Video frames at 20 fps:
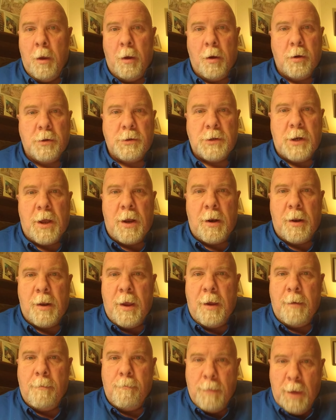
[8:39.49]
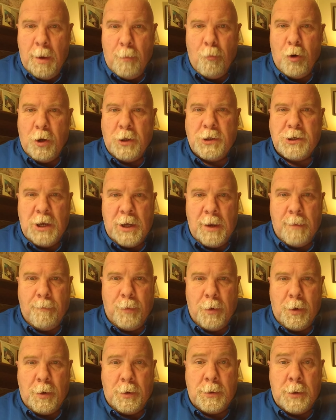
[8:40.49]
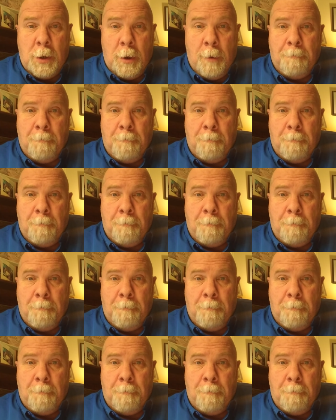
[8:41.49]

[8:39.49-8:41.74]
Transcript: Because a lot of like memory champions